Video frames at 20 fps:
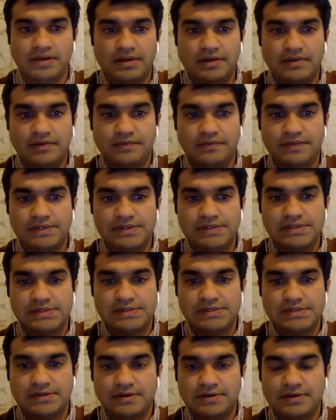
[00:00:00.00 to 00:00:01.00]
which
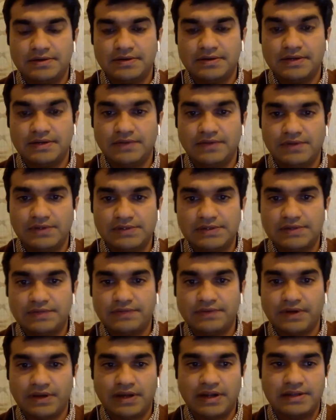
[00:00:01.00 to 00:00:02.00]
involves
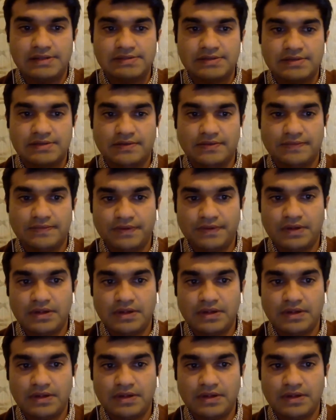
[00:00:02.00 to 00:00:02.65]
different kinds of